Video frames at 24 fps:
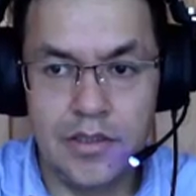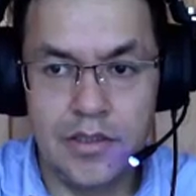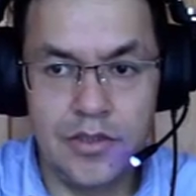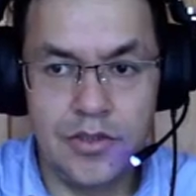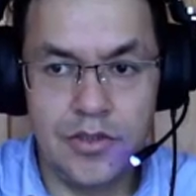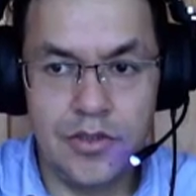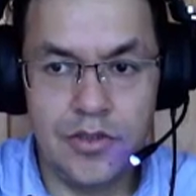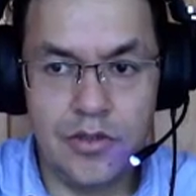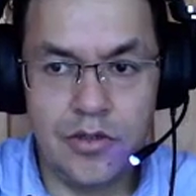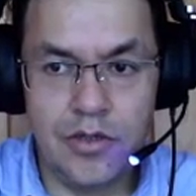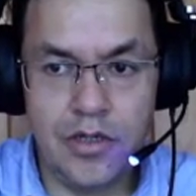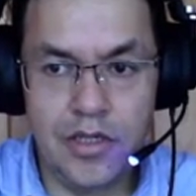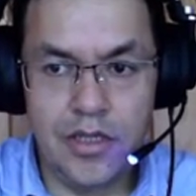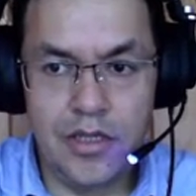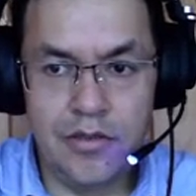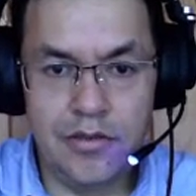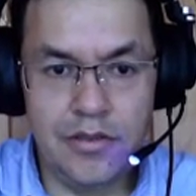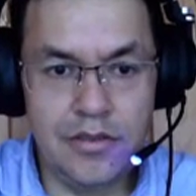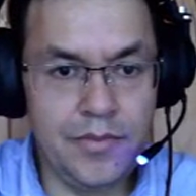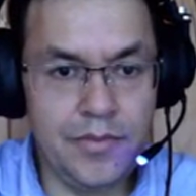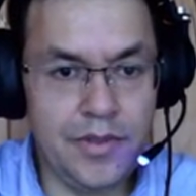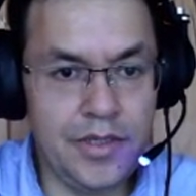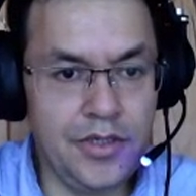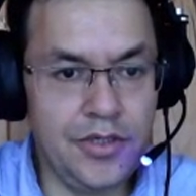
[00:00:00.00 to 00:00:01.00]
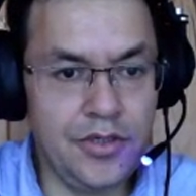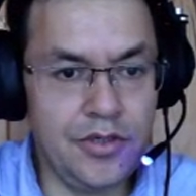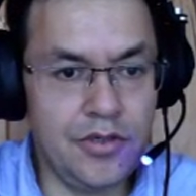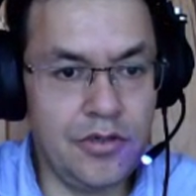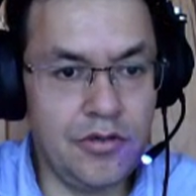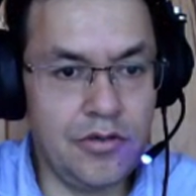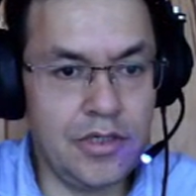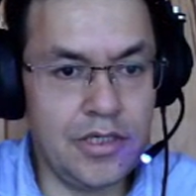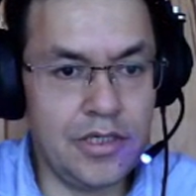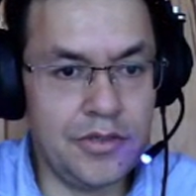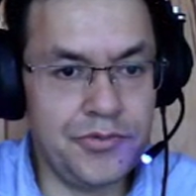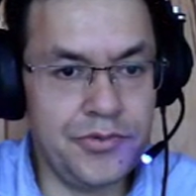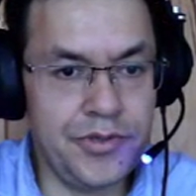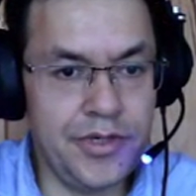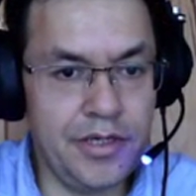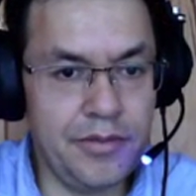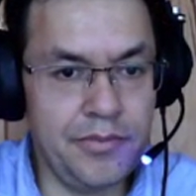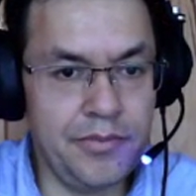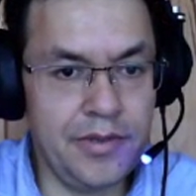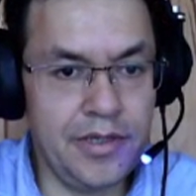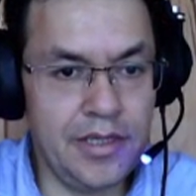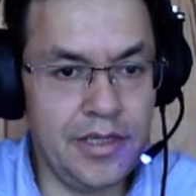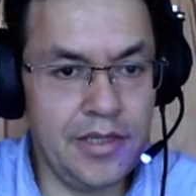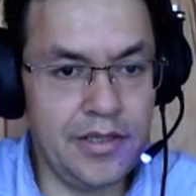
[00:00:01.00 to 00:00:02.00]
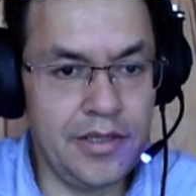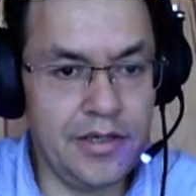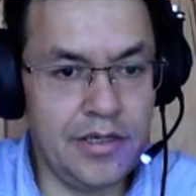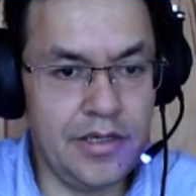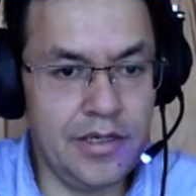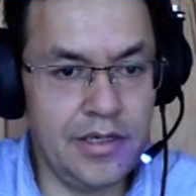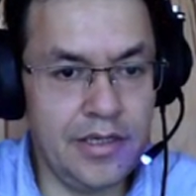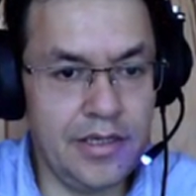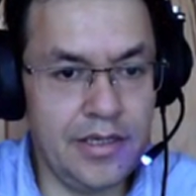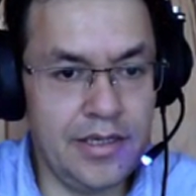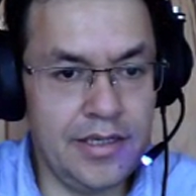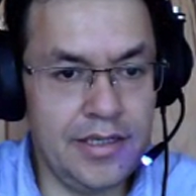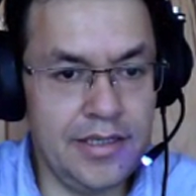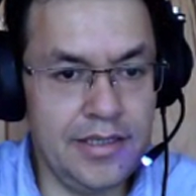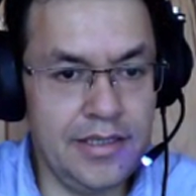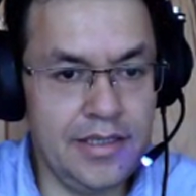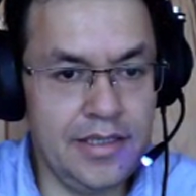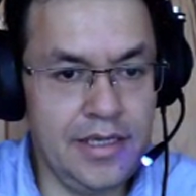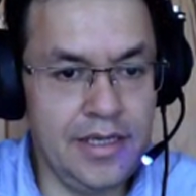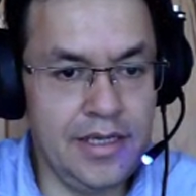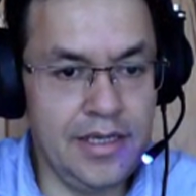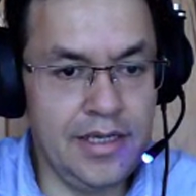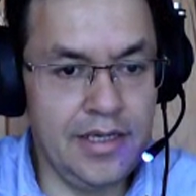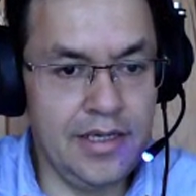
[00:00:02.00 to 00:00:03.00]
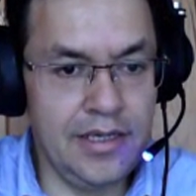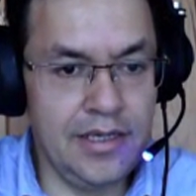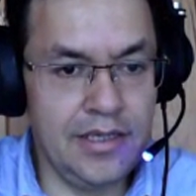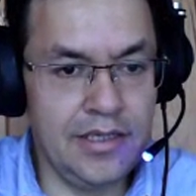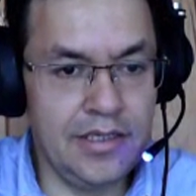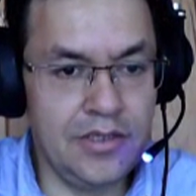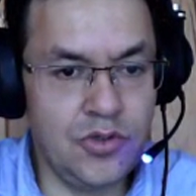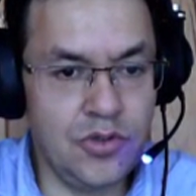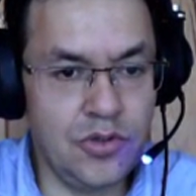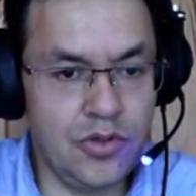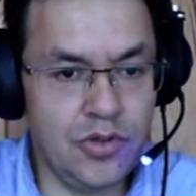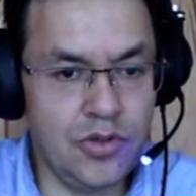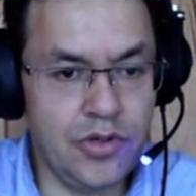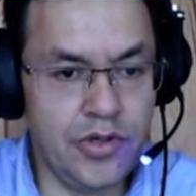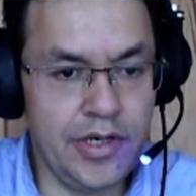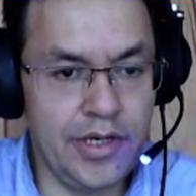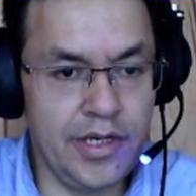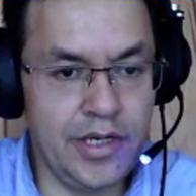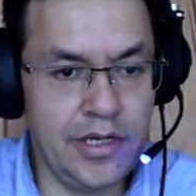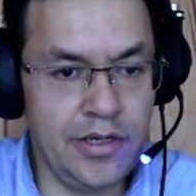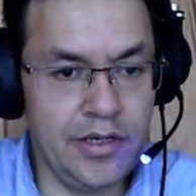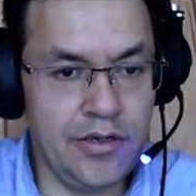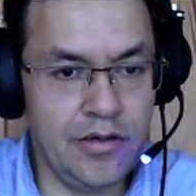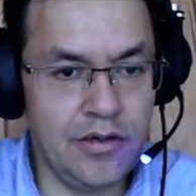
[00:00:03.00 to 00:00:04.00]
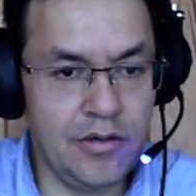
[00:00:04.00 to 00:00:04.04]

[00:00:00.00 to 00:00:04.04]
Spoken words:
So it doesn't matter, you go Career Builder, Indeed, Turing,